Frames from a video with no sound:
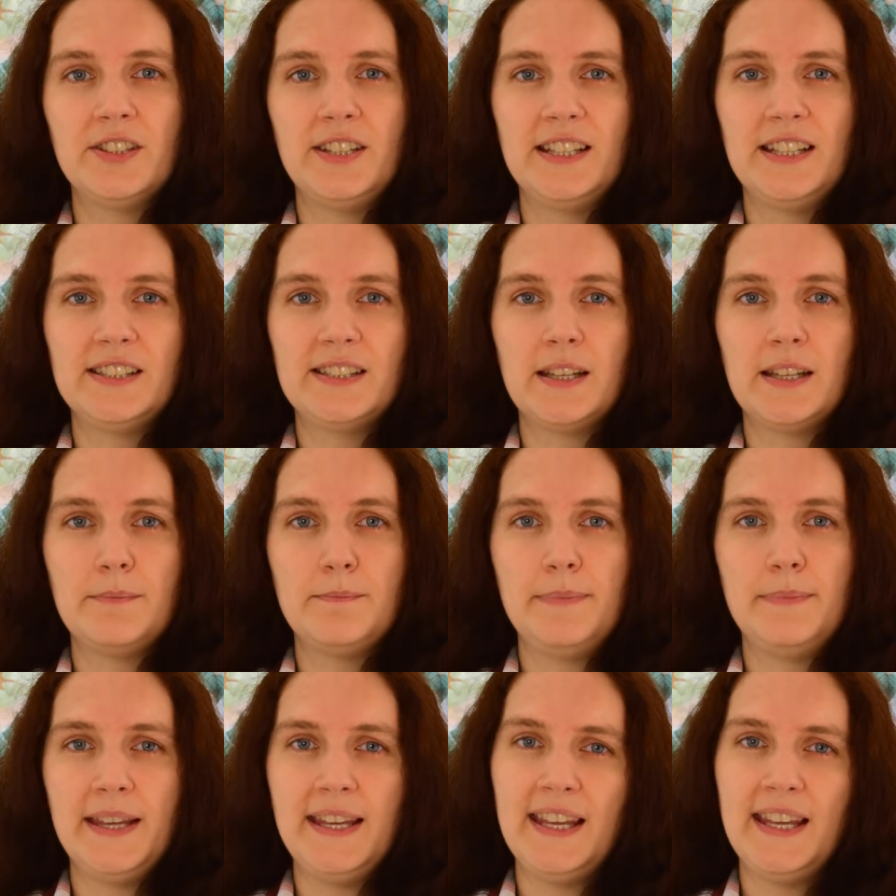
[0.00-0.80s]
this
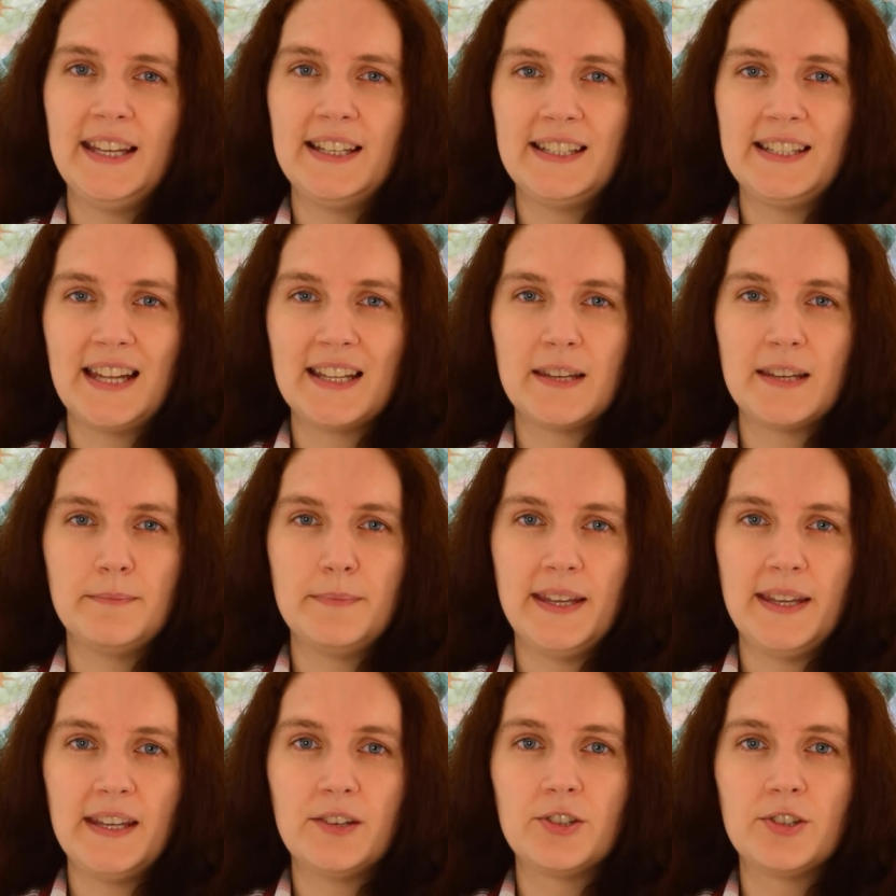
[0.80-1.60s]
being that can
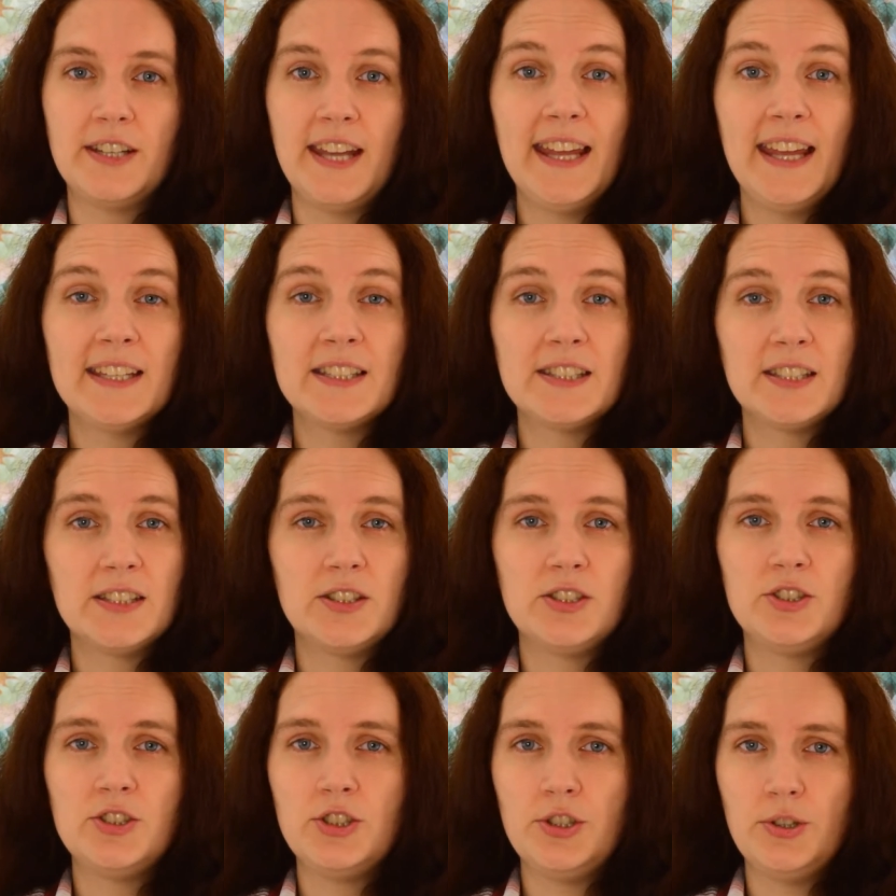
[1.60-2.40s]
be connected
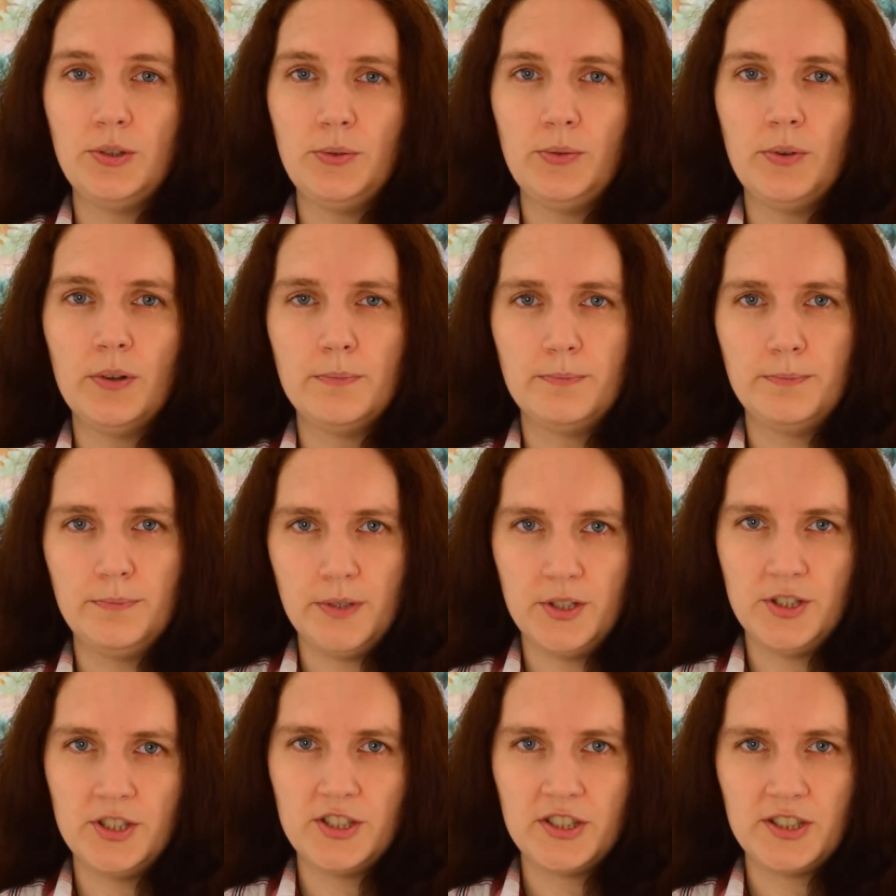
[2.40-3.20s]
to
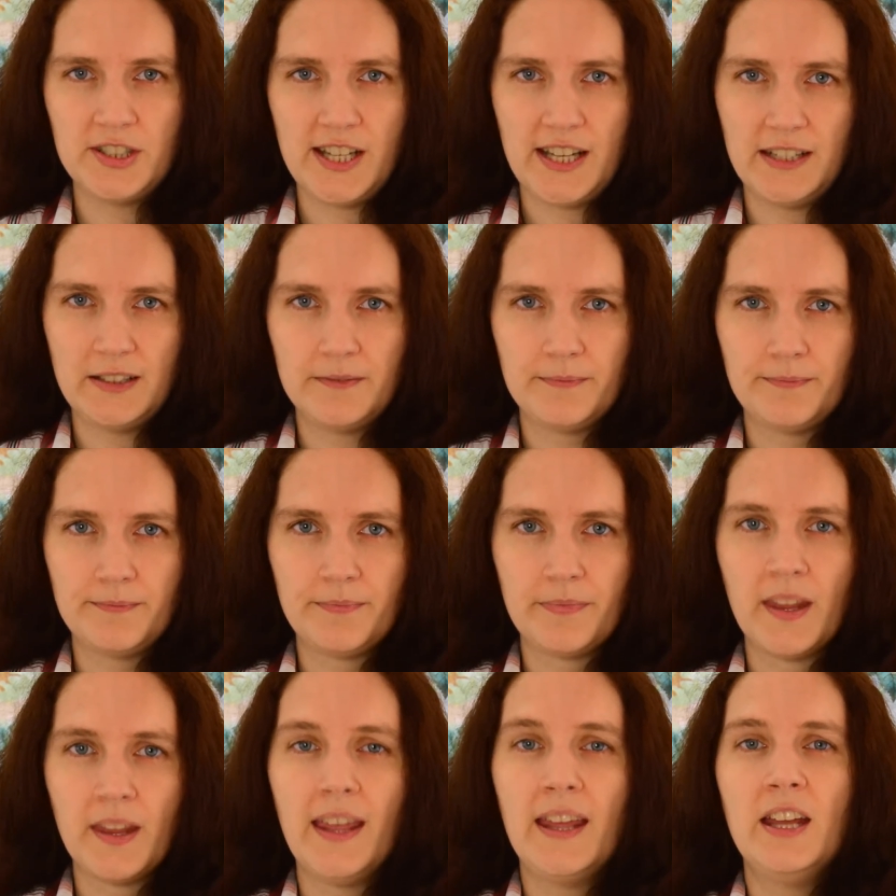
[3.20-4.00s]
Bysen.
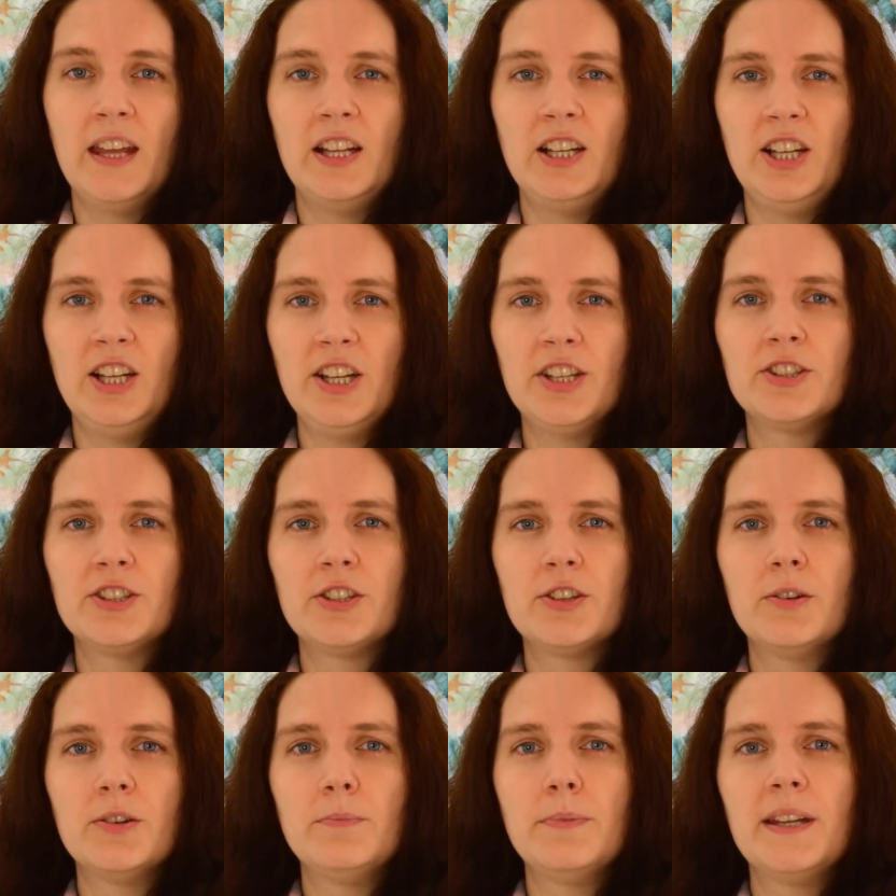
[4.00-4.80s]

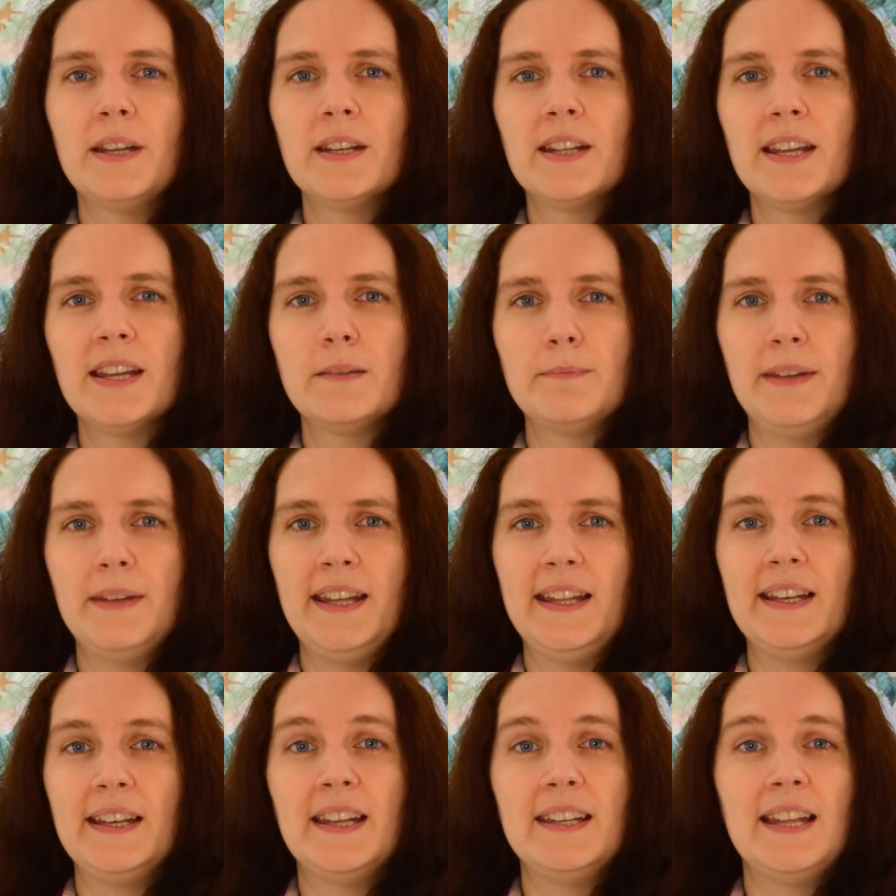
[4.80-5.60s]
Lyktgubben can
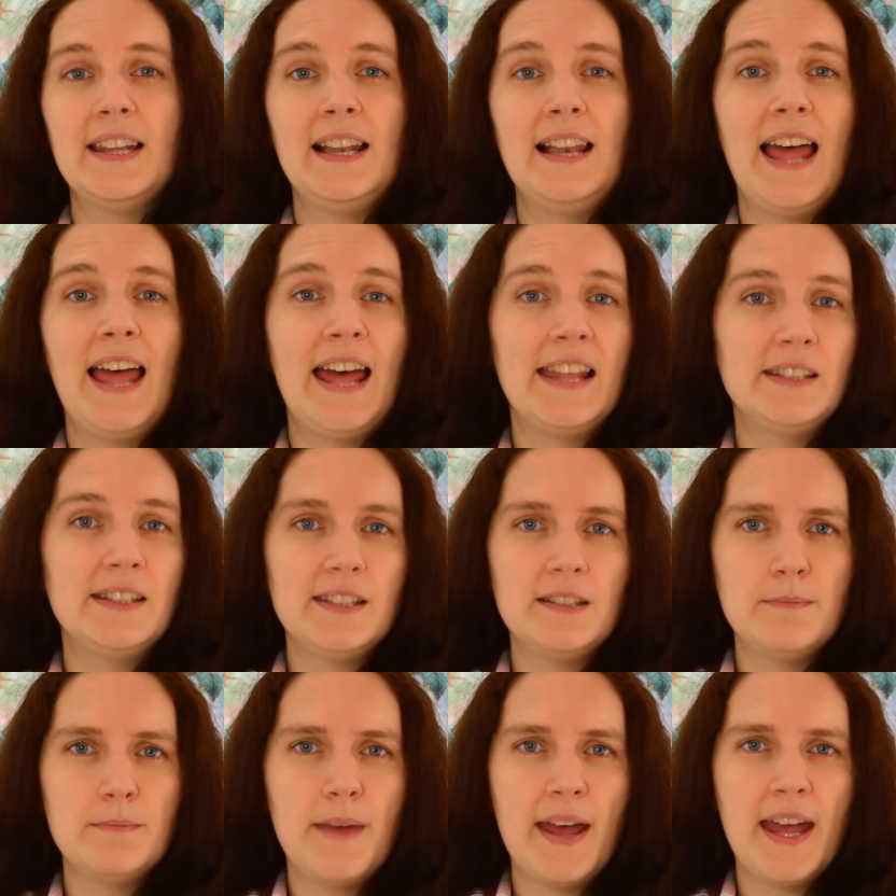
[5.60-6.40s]
mean the
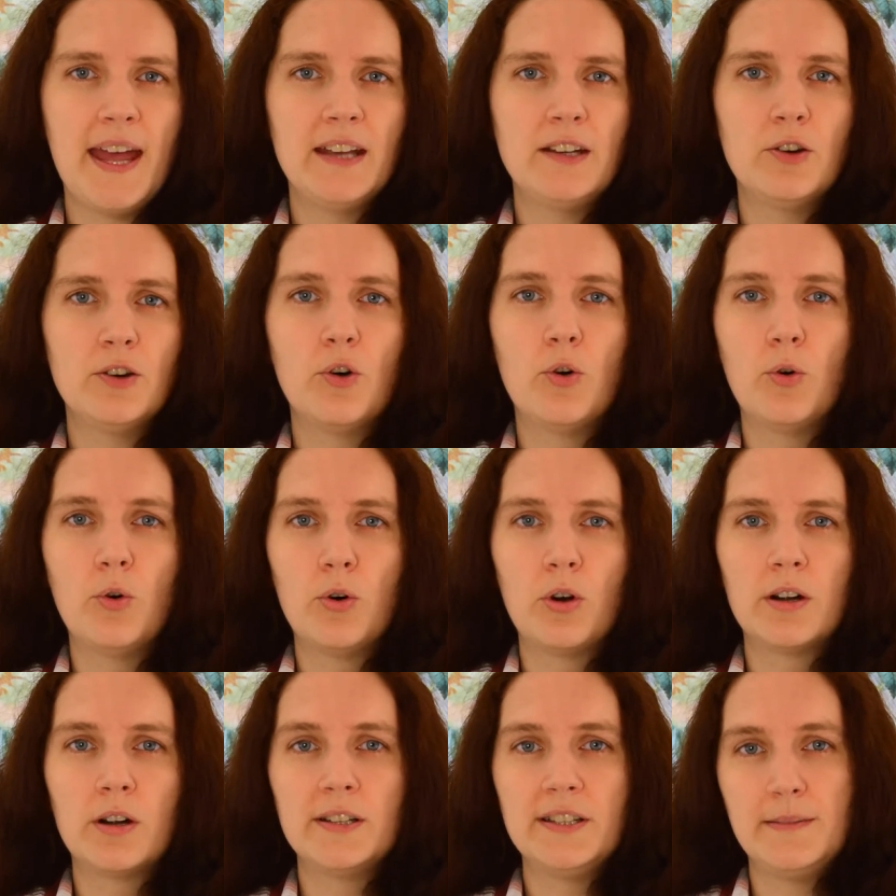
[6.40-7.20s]
lantern man
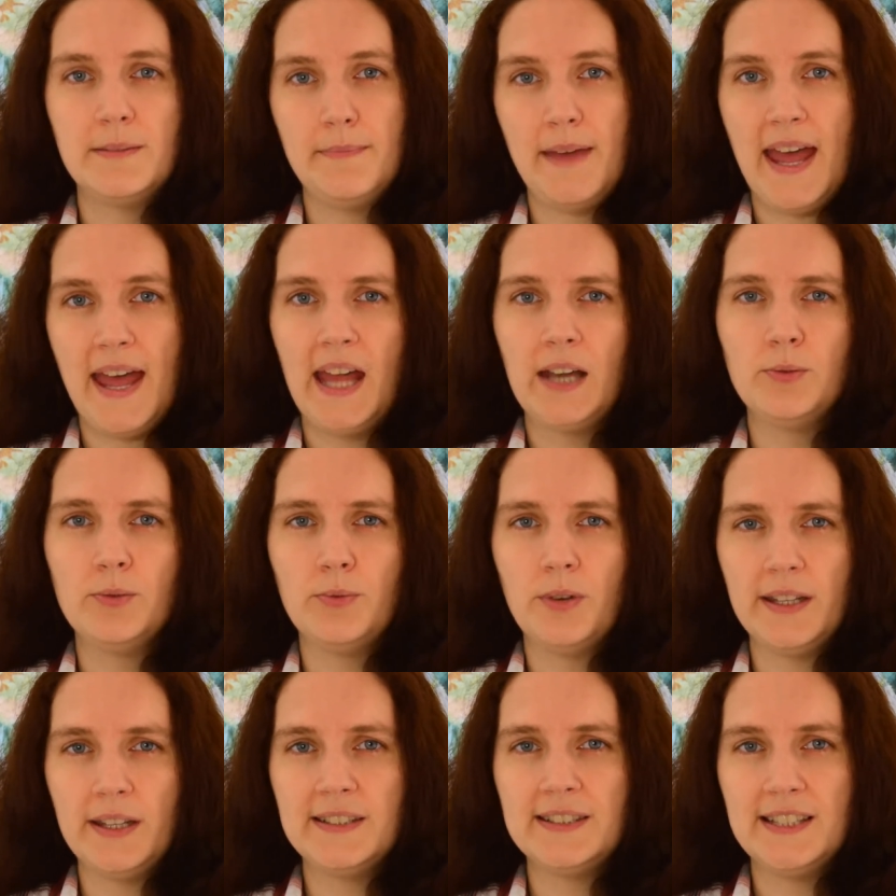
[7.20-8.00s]
or the man
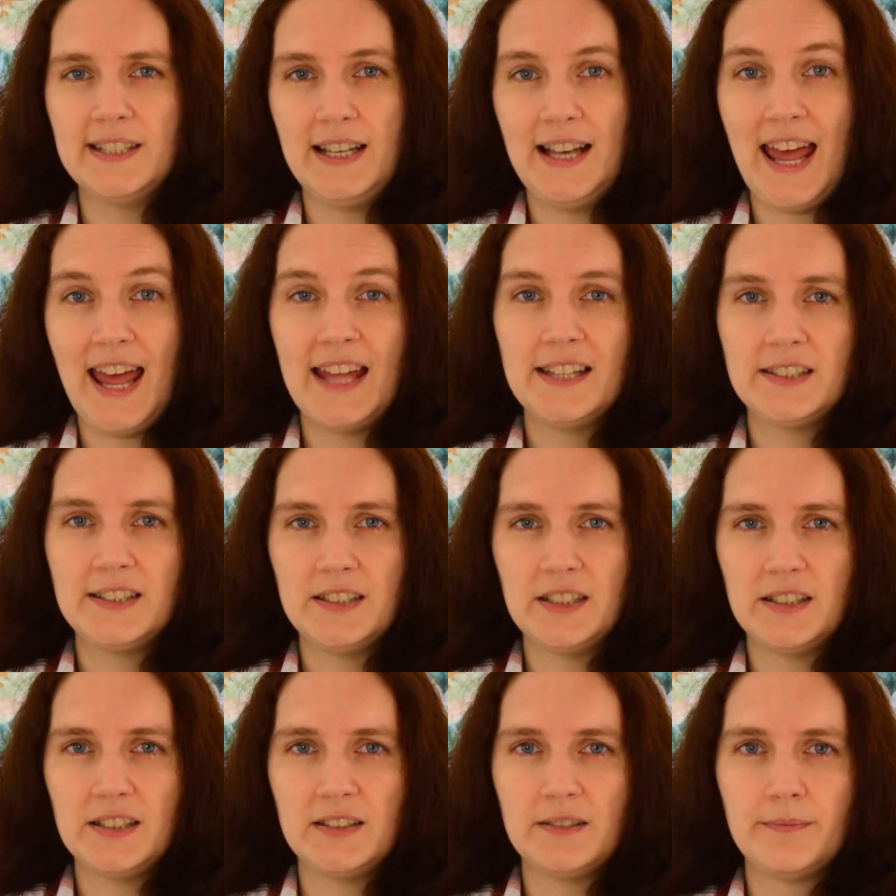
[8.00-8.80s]
with the
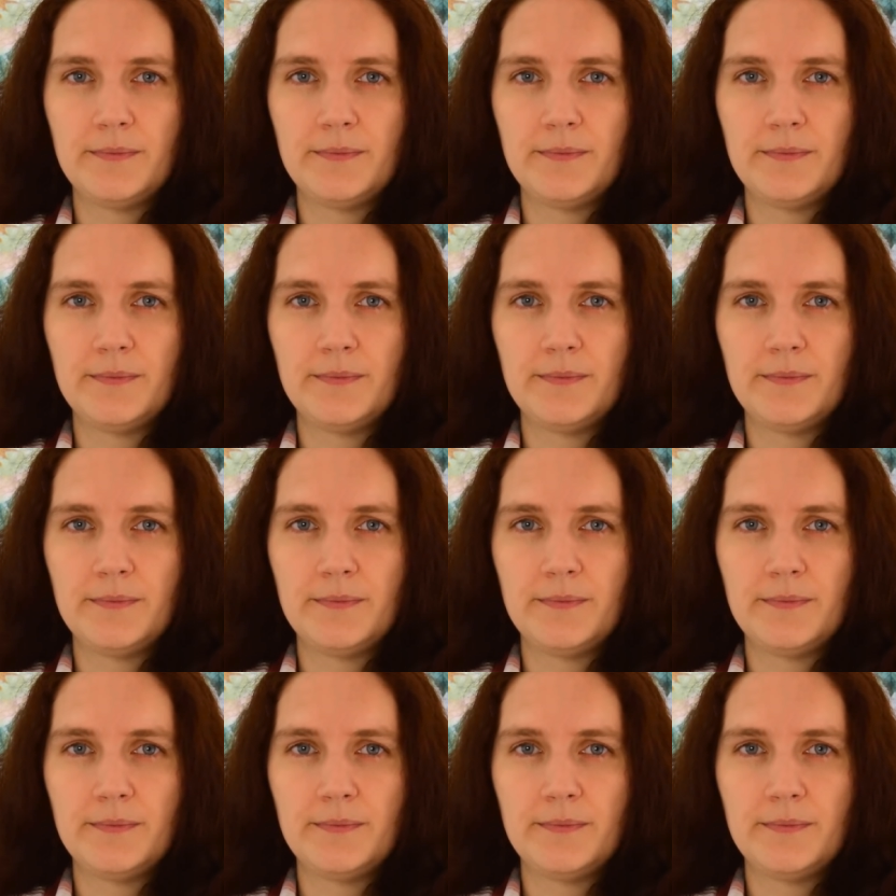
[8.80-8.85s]
lantern.